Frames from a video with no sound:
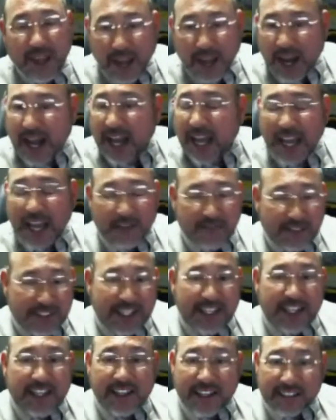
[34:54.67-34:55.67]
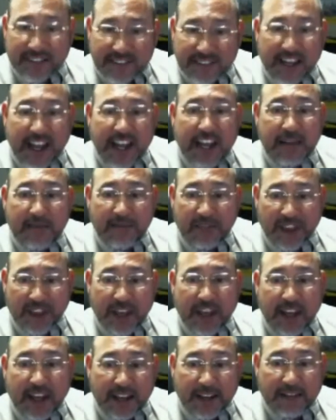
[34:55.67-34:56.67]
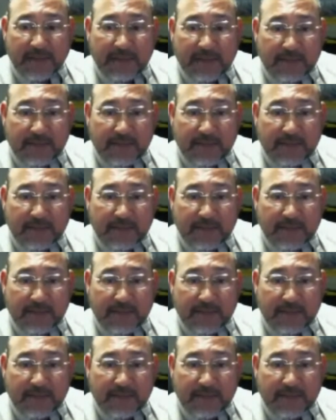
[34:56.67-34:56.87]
I have seen the same thing.